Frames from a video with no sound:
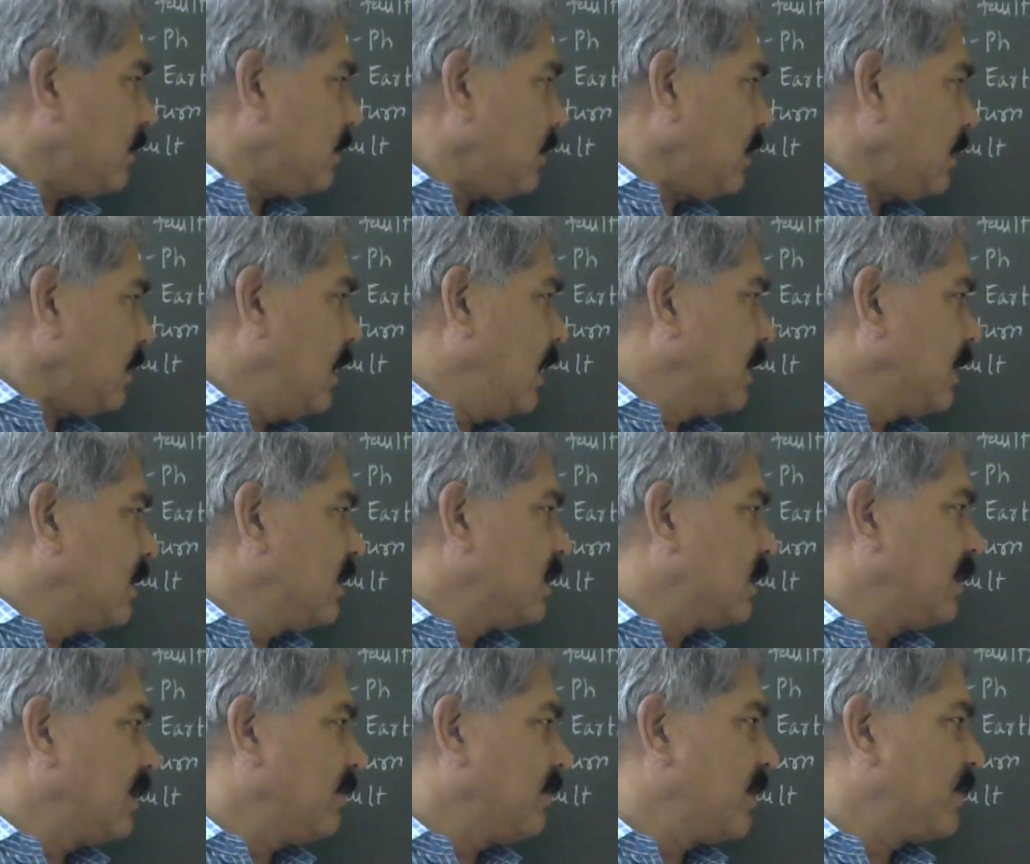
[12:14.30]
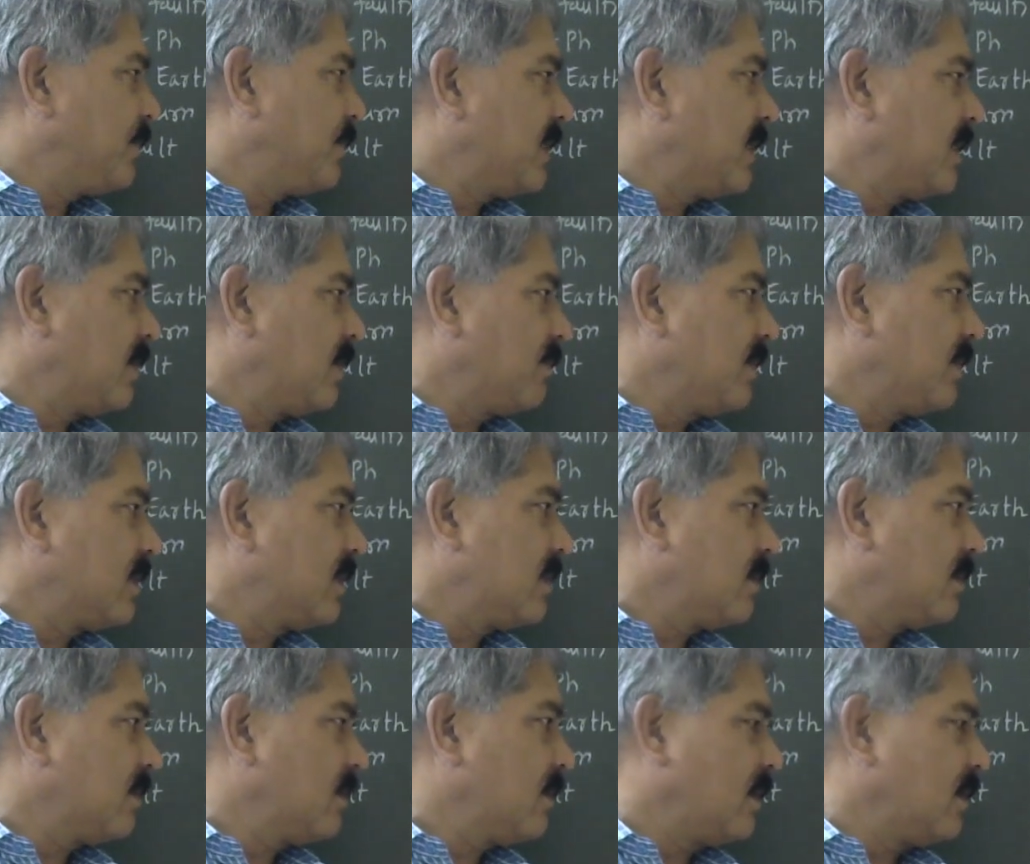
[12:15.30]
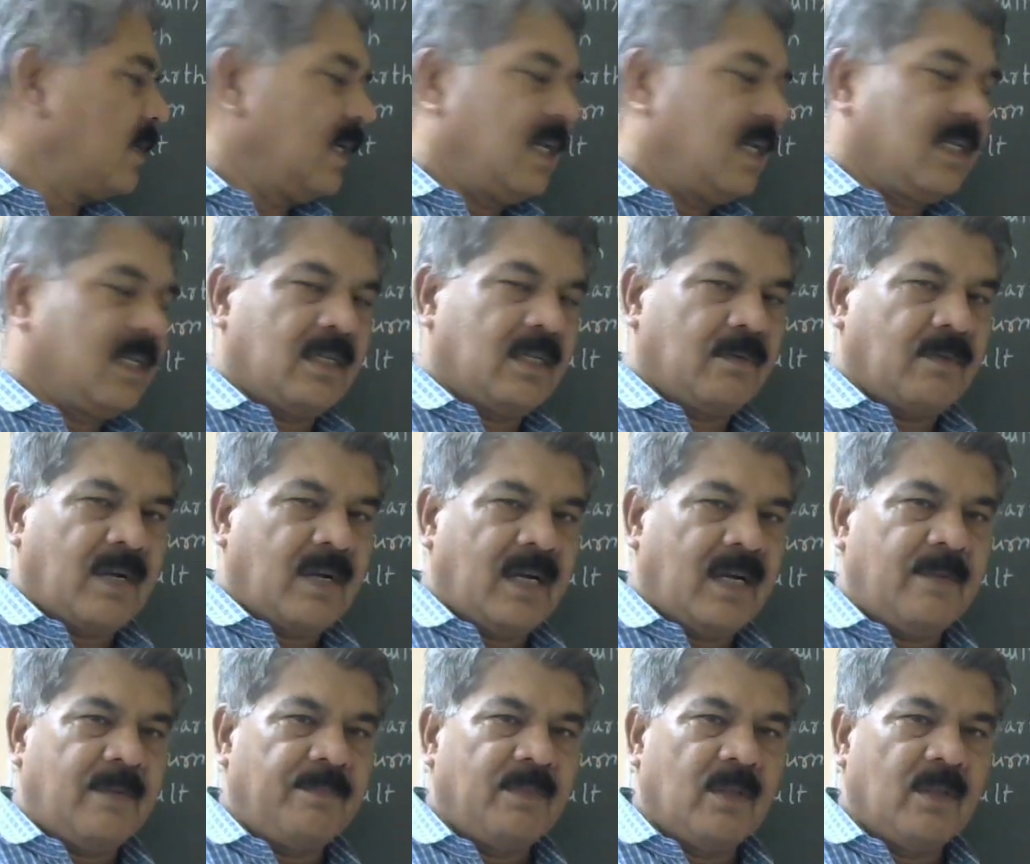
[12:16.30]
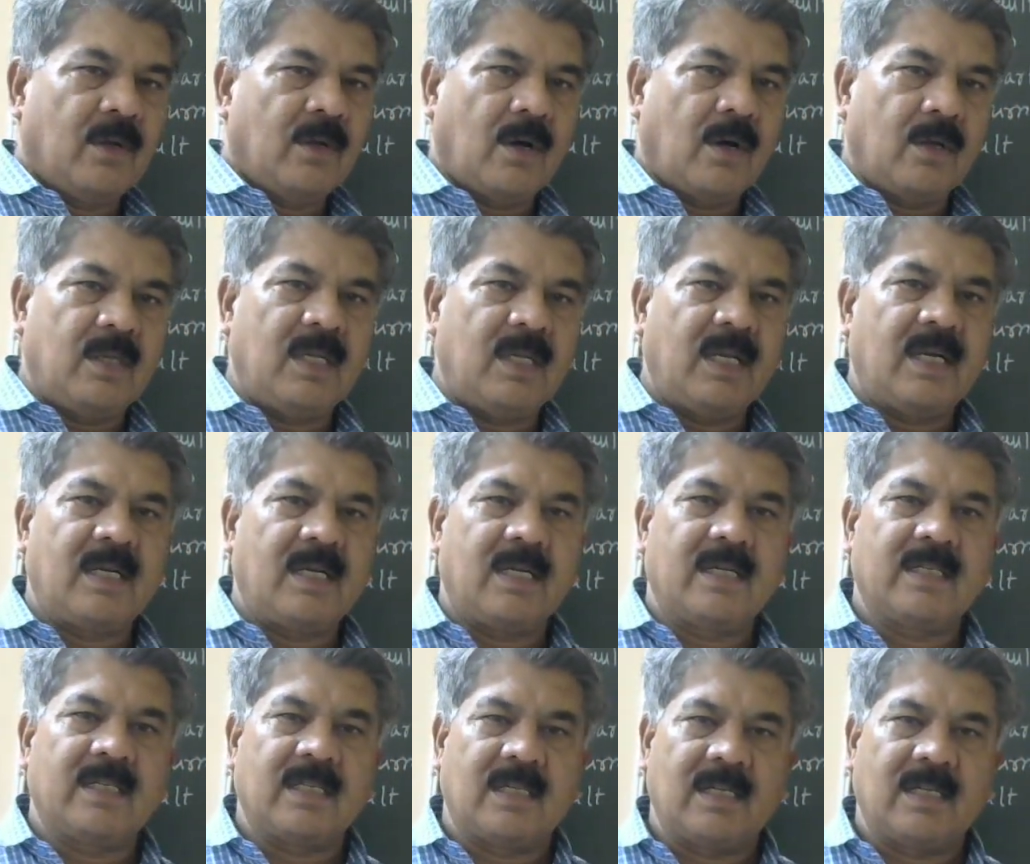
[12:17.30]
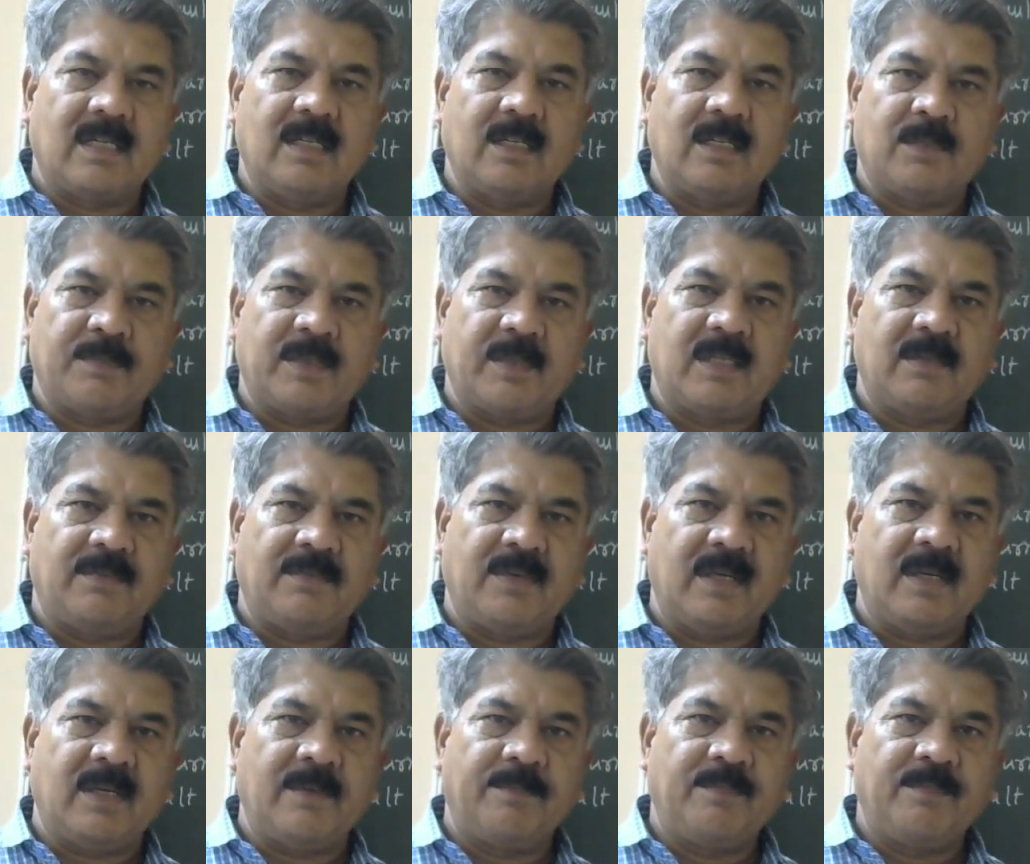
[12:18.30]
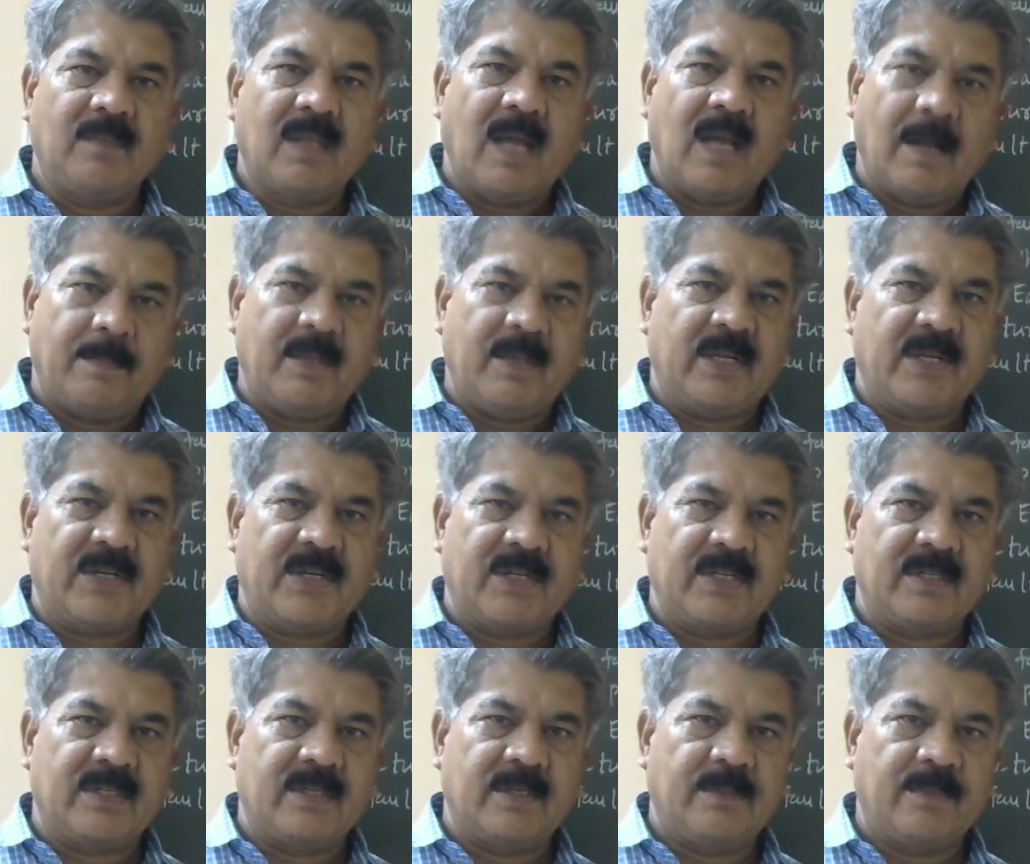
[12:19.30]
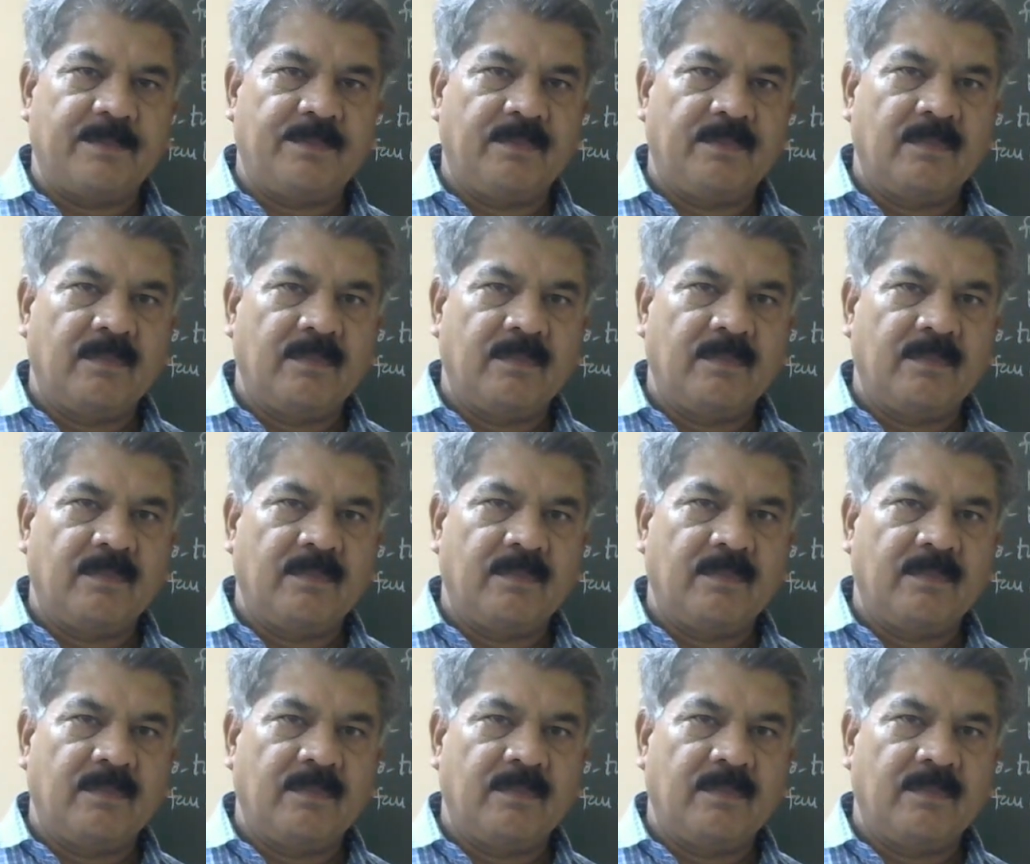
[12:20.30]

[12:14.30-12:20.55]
And this reverse phase sequence relay is required only under certain specific applications.